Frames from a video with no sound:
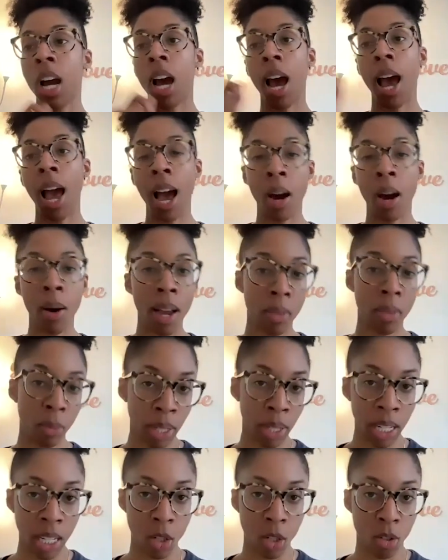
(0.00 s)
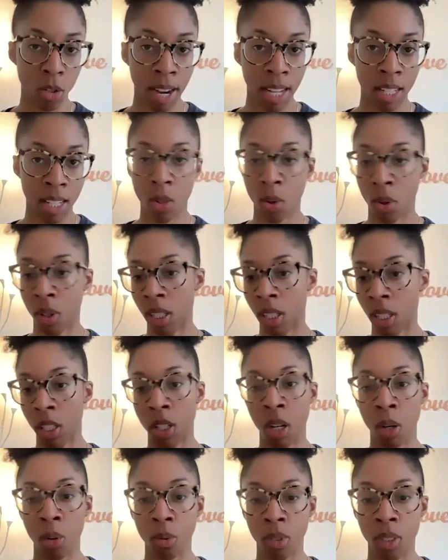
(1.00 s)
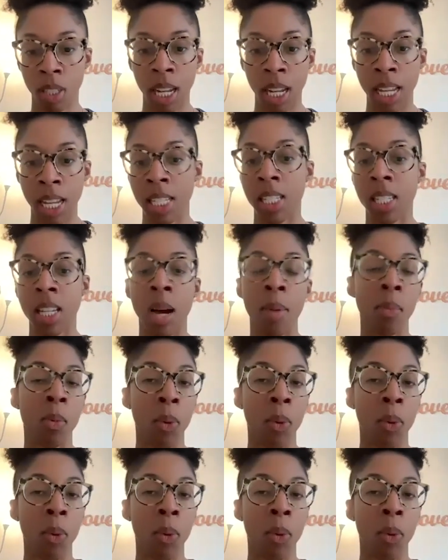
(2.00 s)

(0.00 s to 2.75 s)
How have we addressed or, in some